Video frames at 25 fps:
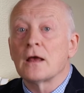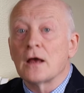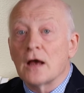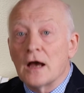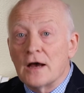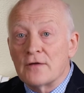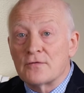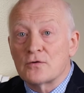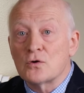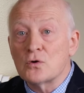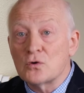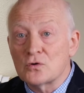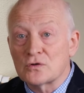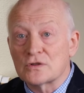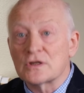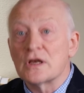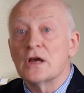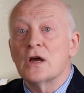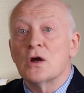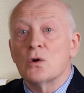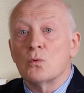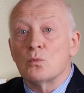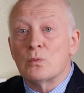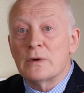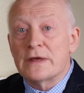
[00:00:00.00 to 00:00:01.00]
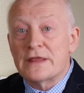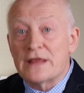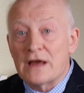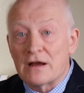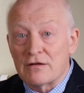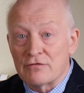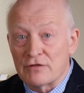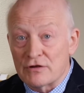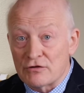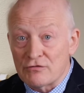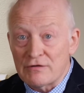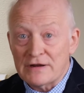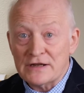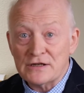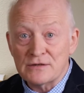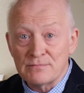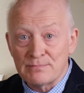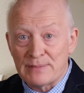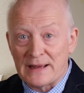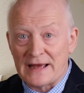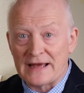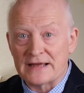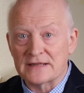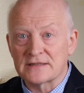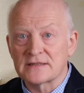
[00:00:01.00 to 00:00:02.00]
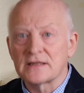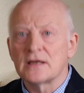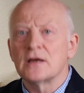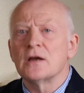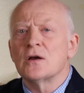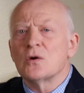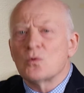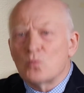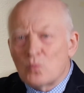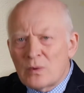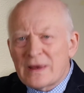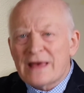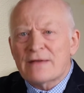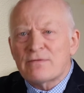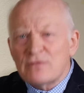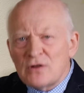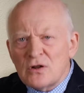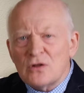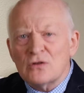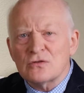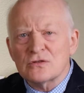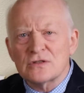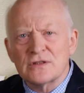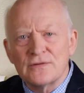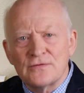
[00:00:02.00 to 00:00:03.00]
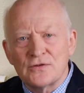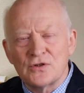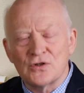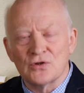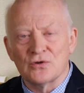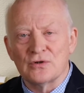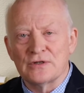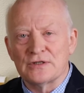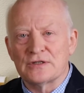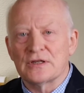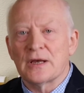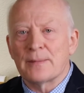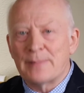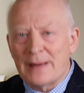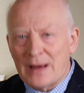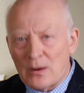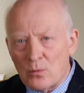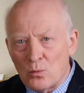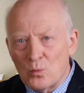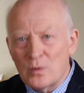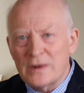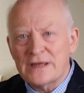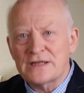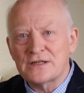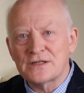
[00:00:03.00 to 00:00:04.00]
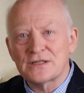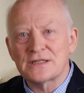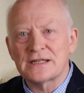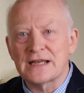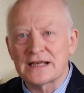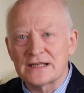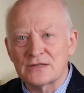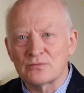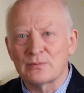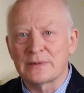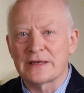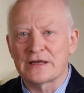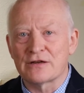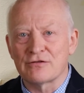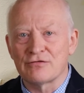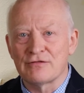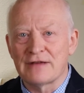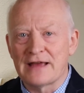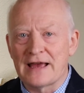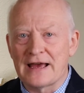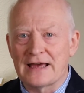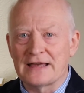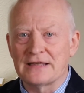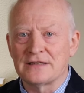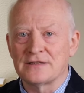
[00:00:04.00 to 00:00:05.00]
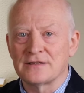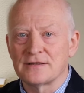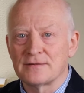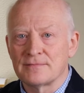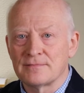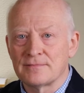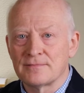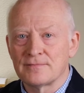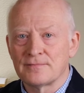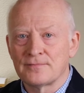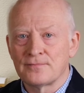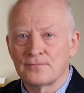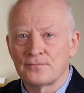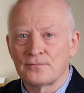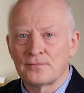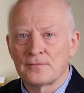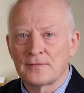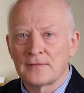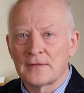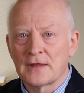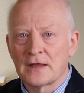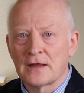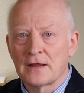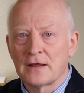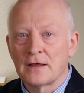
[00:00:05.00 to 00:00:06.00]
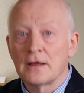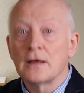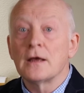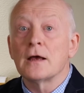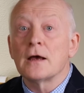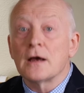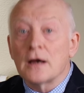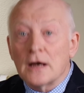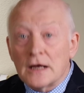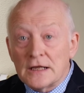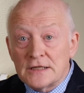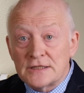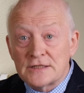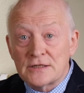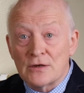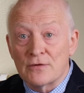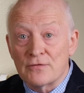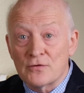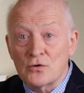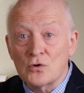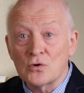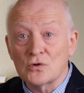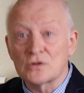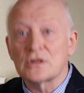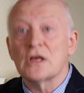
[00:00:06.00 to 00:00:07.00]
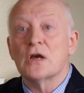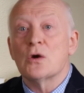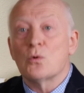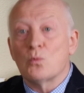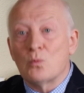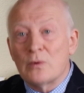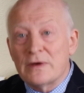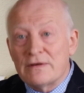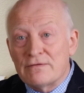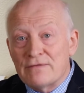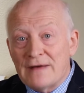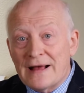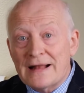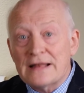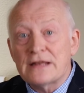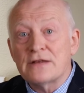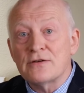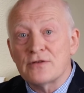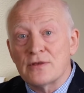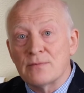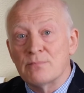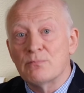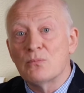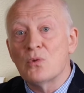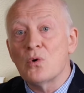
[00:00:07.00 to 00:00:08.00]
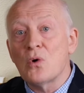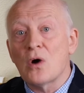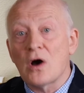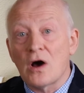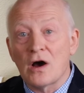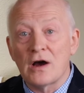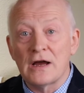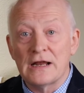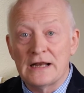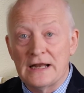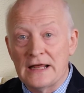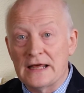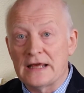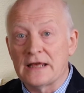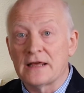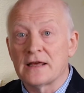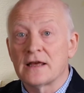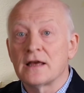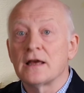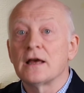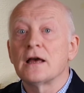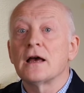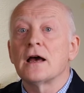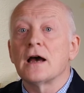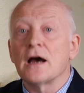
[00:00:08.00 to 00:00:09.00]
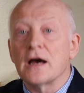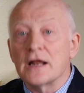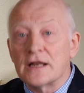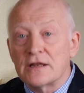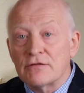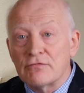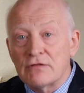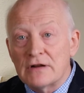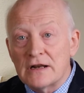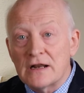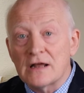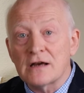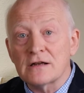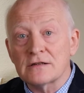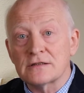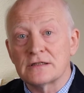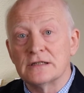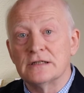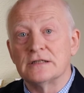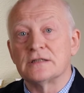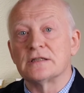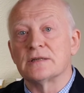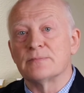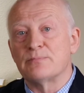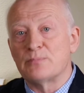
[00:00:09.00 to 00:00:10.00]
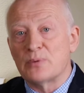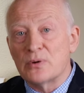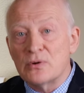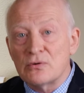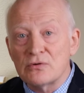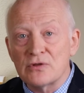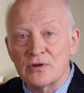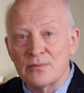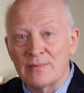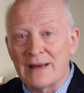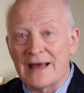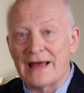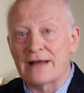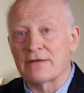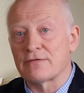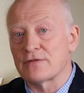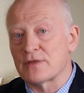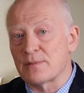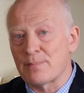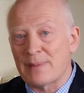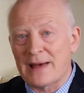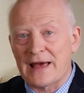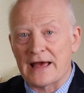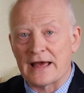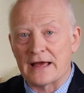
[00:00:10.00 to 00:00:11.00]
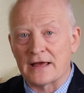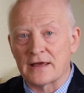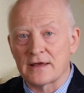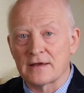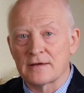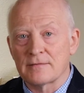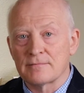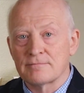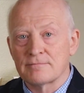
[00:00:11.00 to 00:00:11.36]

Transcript: Of course, with our regression packs, we have lots of choice about which tests we create. And so, of course, we value them more highly and are reluctant to pull them out of the pack.